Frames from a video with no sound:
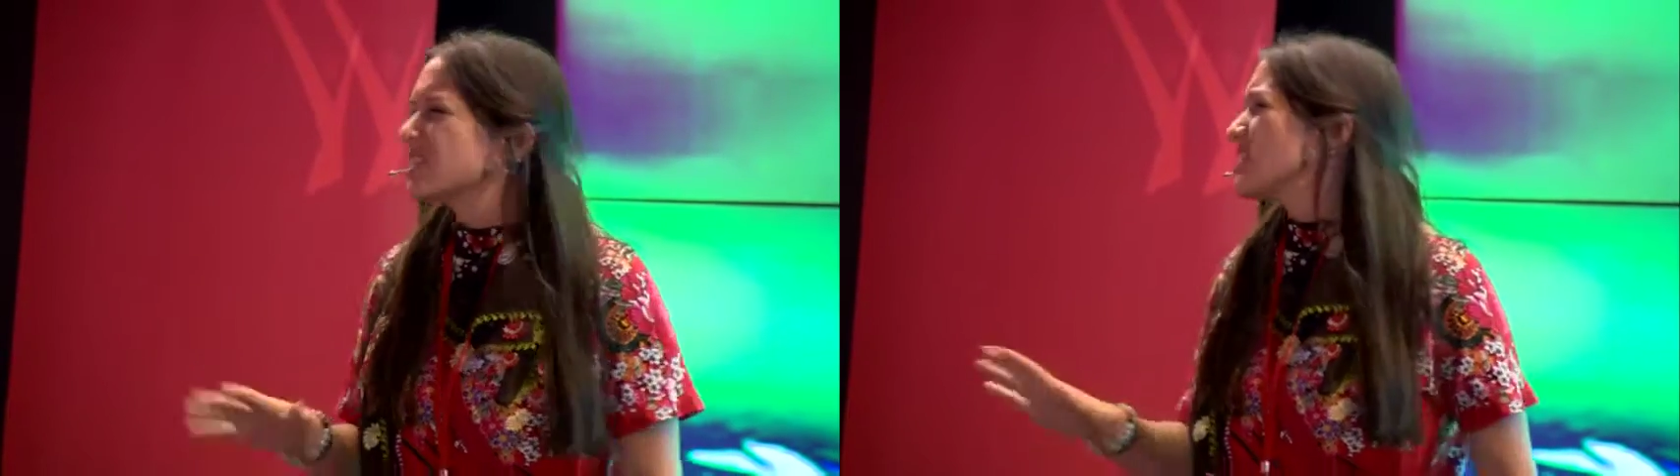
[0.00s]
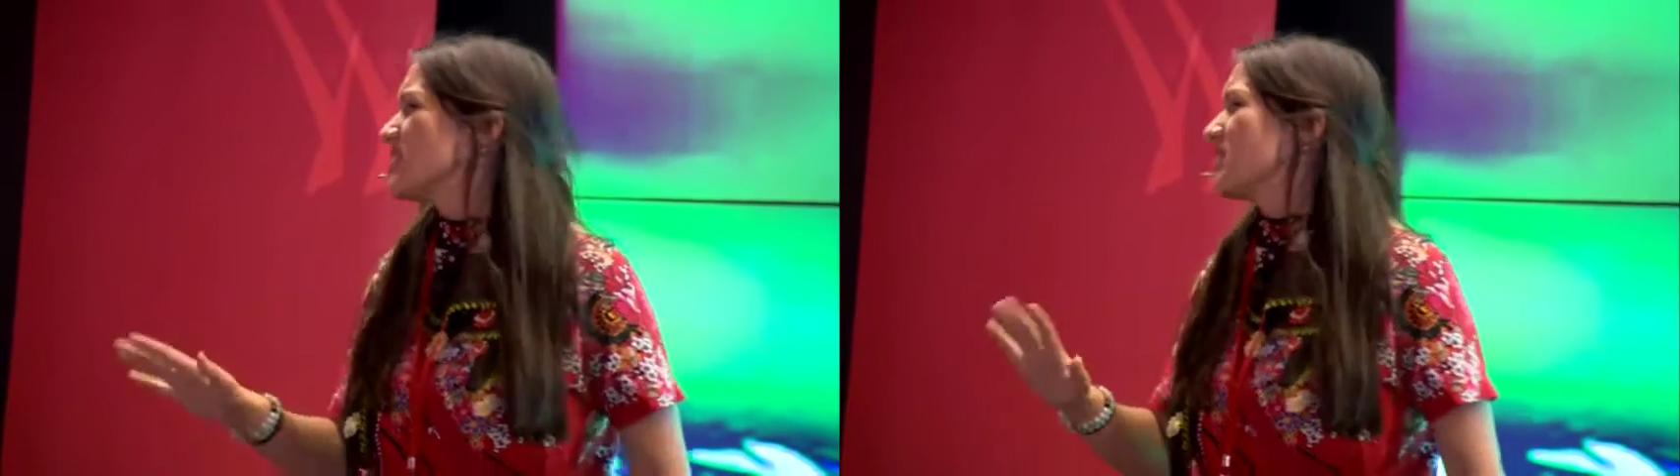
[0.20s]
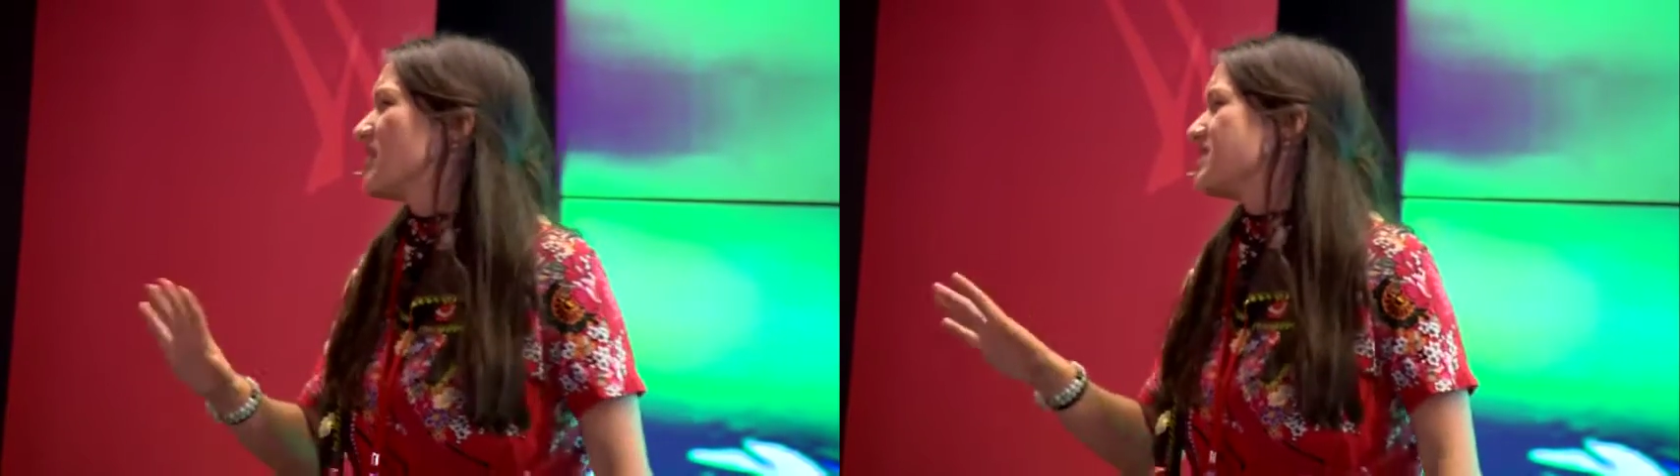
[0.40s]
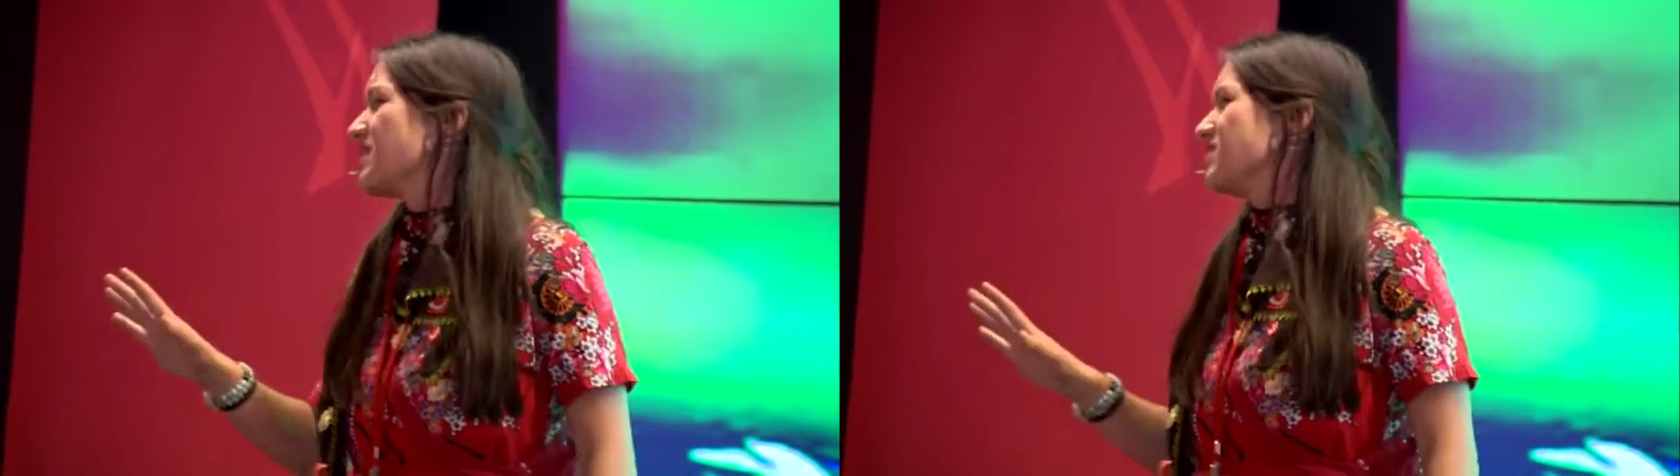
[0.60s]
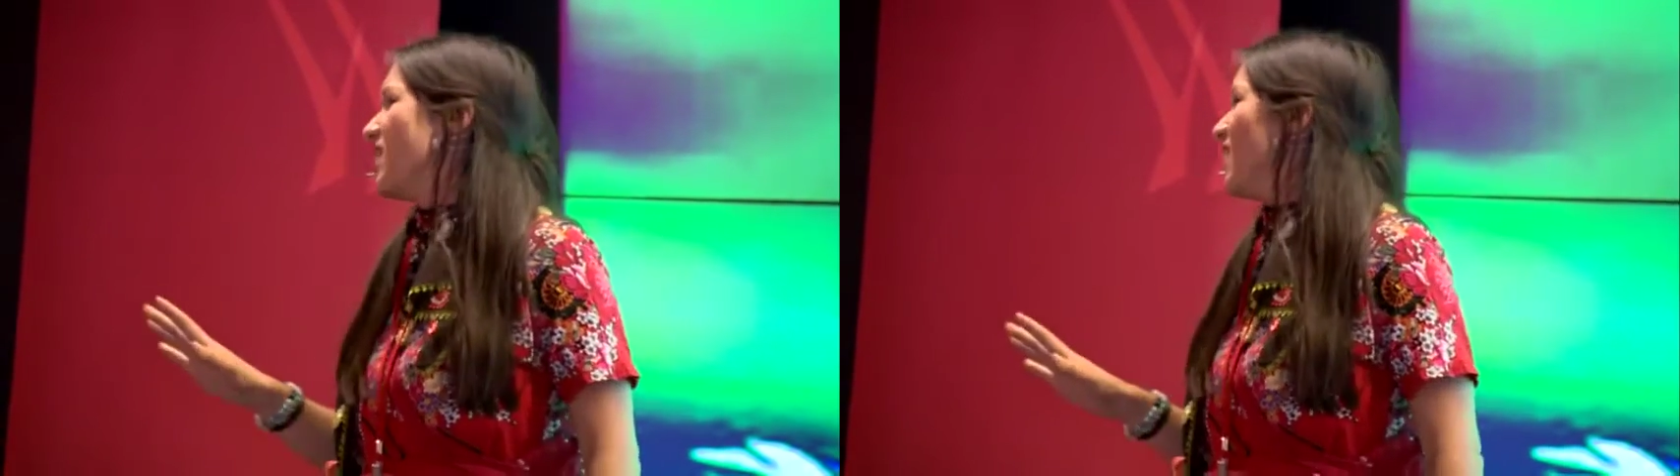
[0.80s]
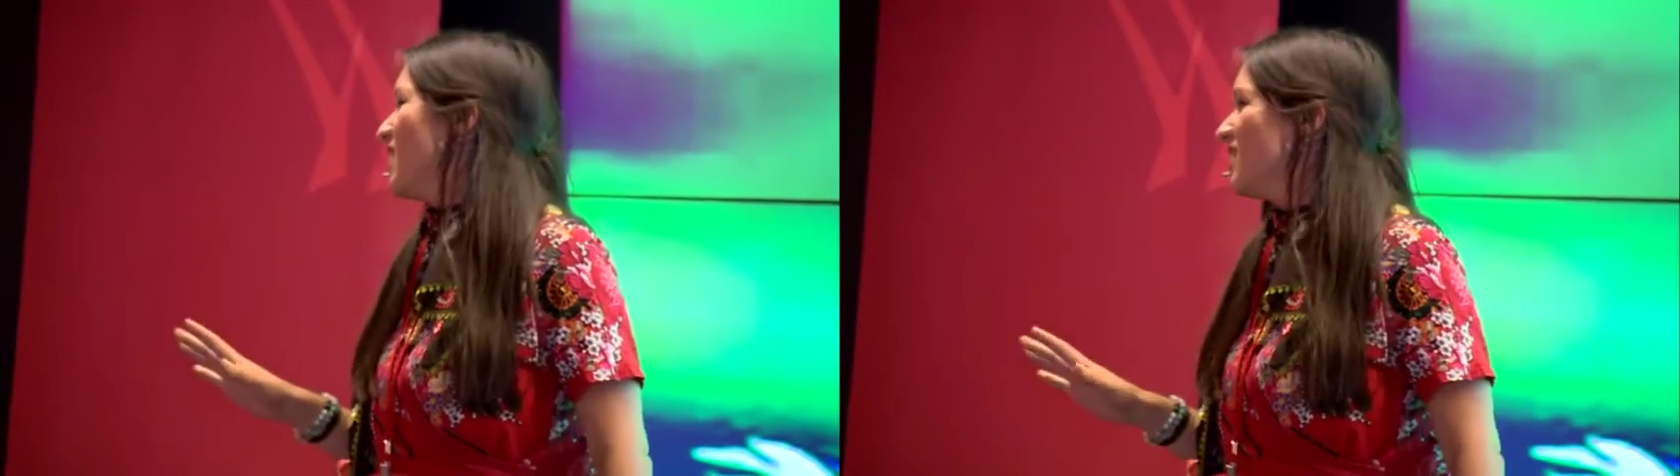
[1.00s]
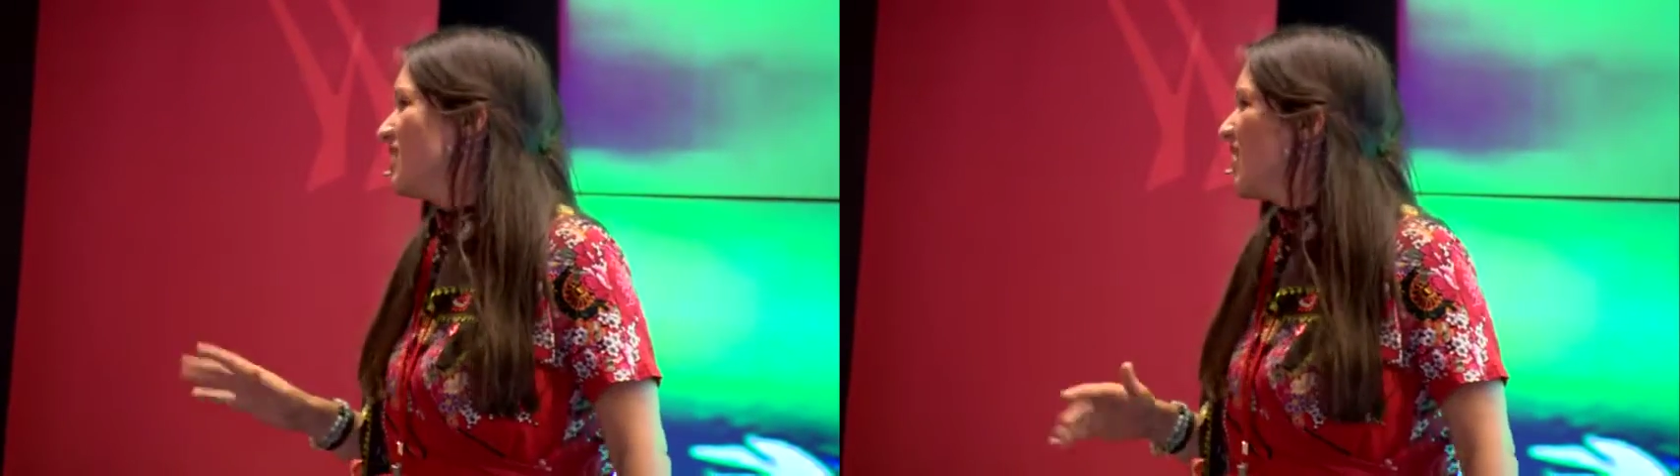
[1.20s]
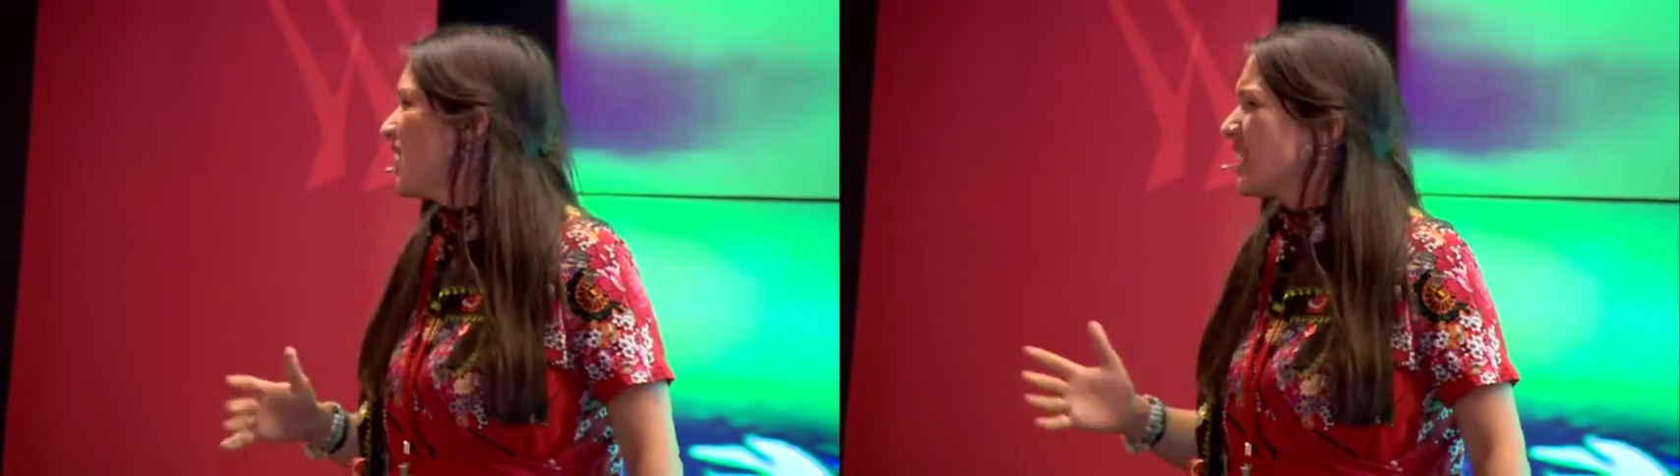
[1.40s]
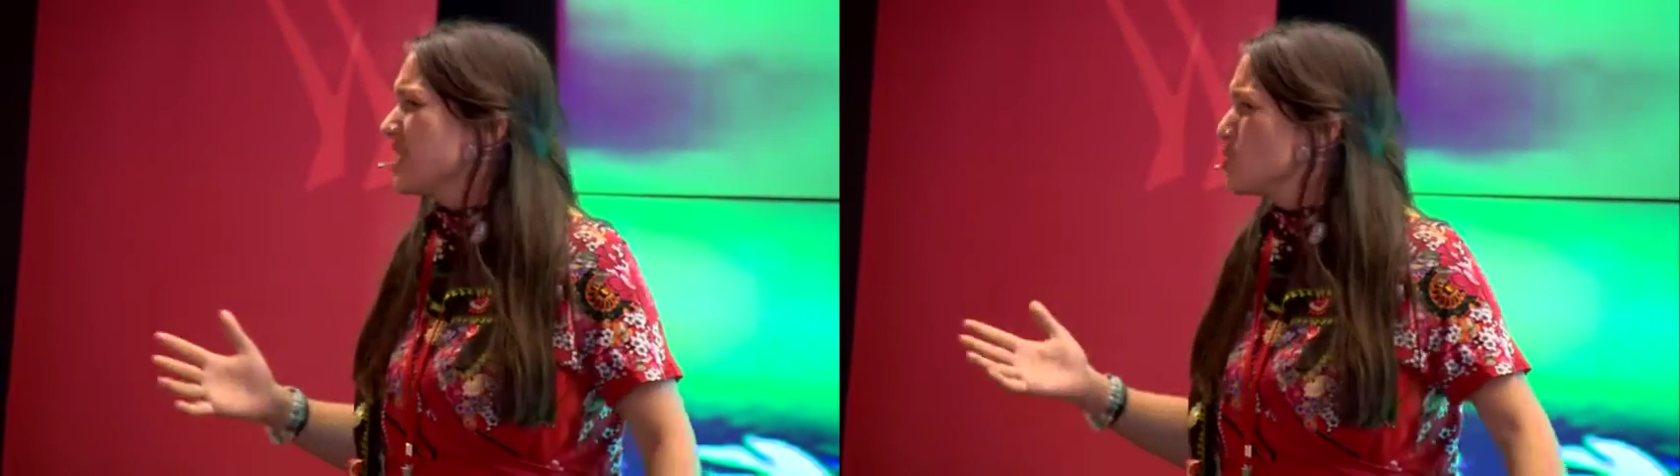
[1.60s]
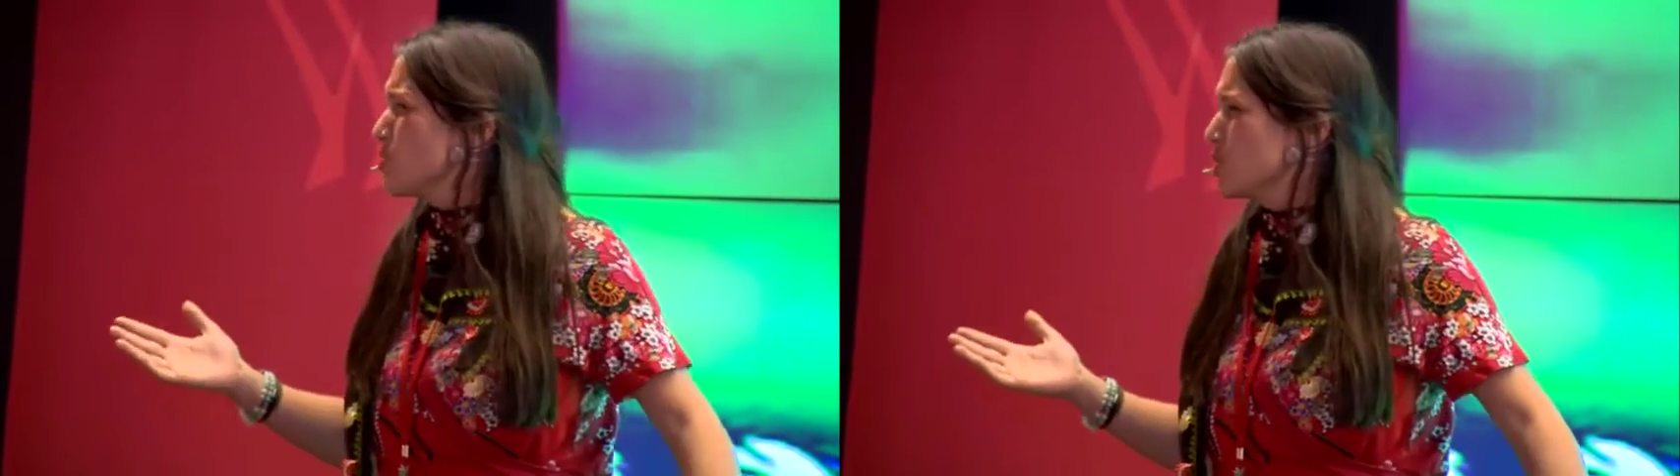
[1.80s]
And I said, no, I can't do a